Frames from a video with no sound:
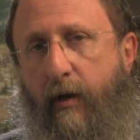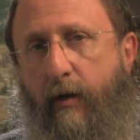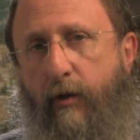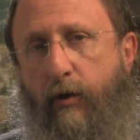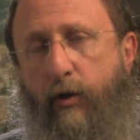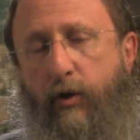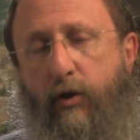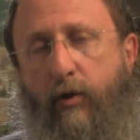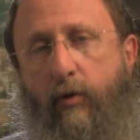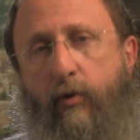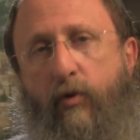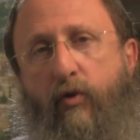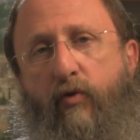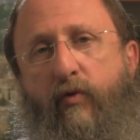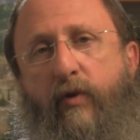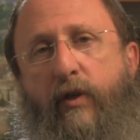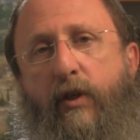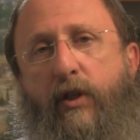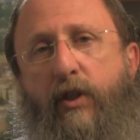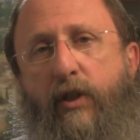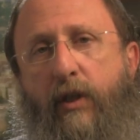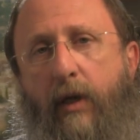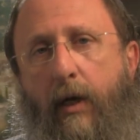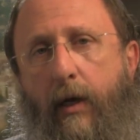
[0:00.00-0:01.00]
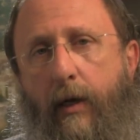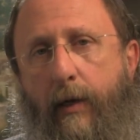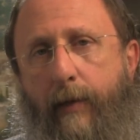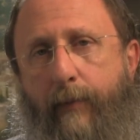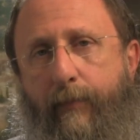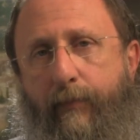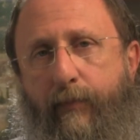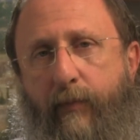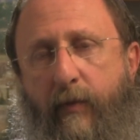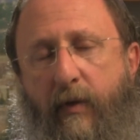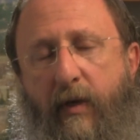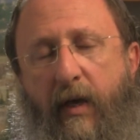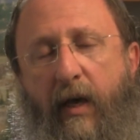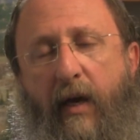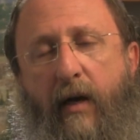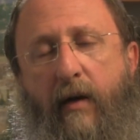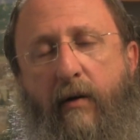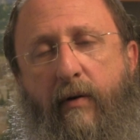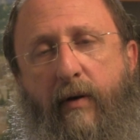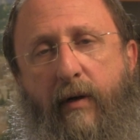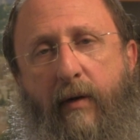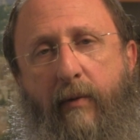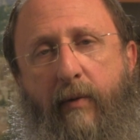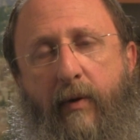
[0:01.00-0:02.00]
to show drisha,
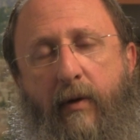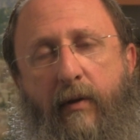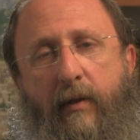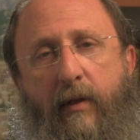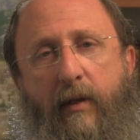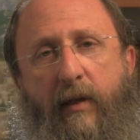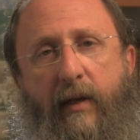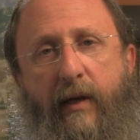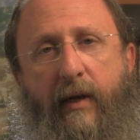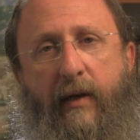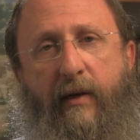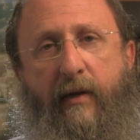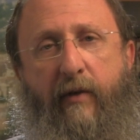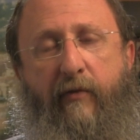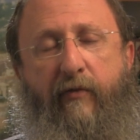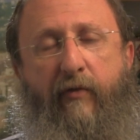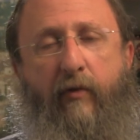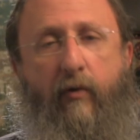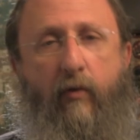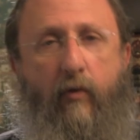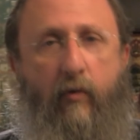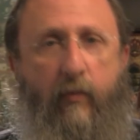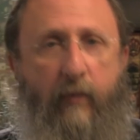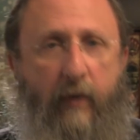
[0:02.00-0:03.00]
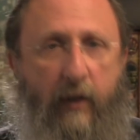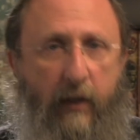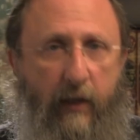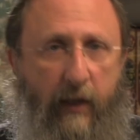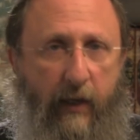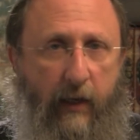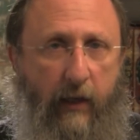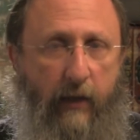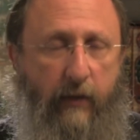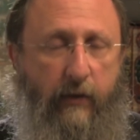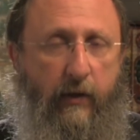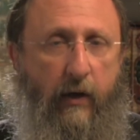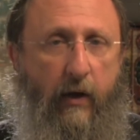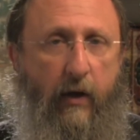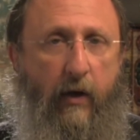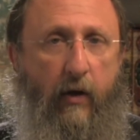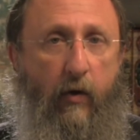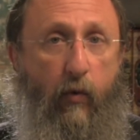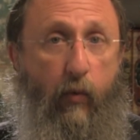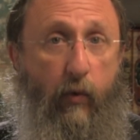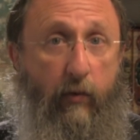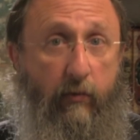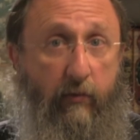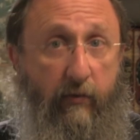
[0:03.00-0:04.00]
caring about the land, and for whom the land
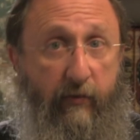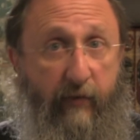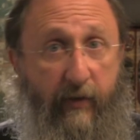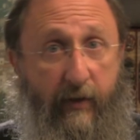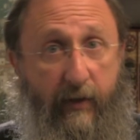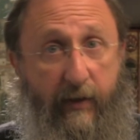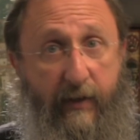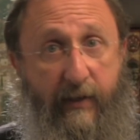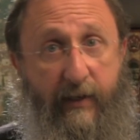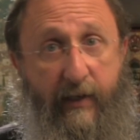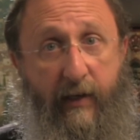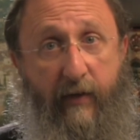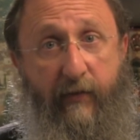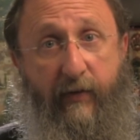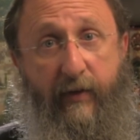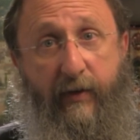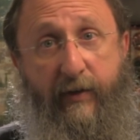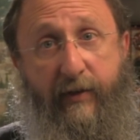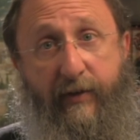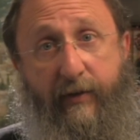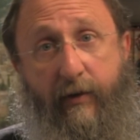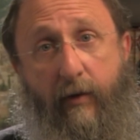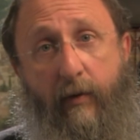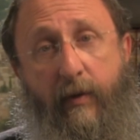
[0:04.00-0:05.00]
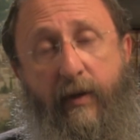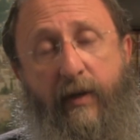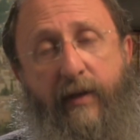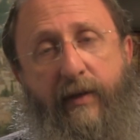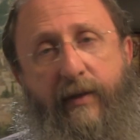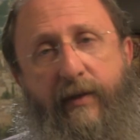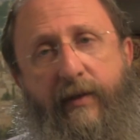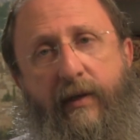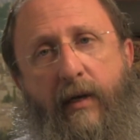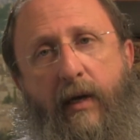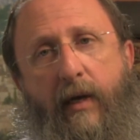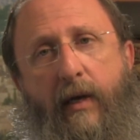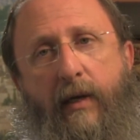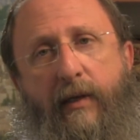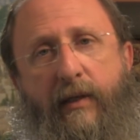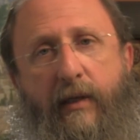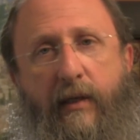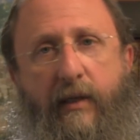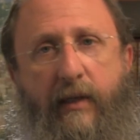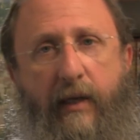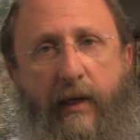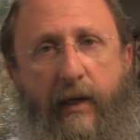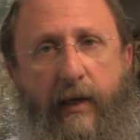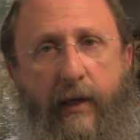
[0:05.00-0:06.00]
will reveal itself. And so it is
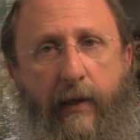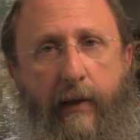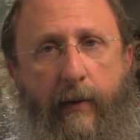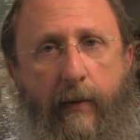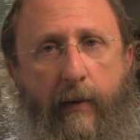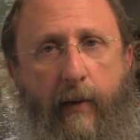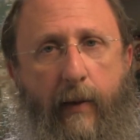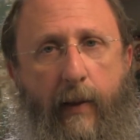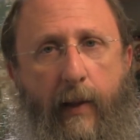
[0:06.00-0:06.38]
today